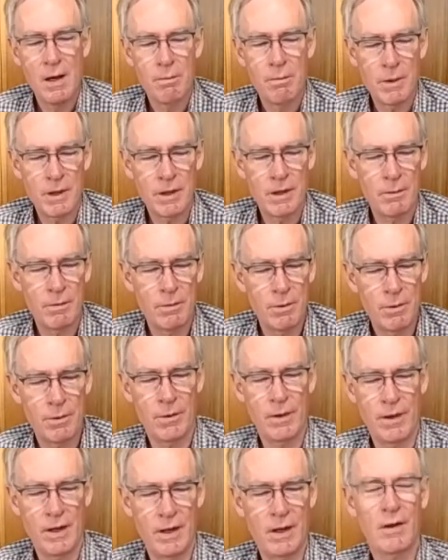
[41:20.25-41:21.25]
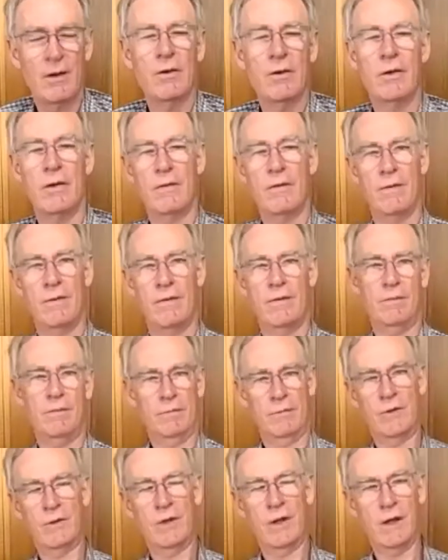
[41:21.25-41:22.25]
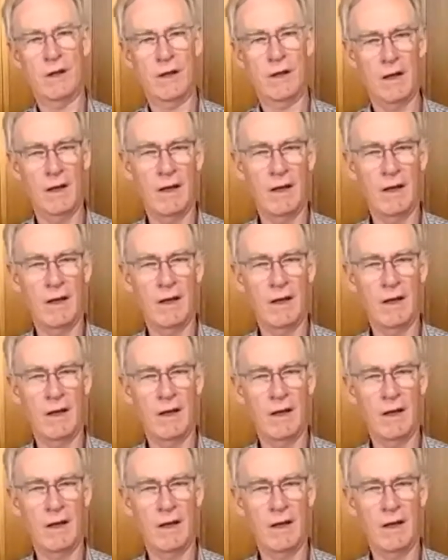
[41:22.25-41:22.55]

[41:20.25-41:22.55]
But the important thing is that certainly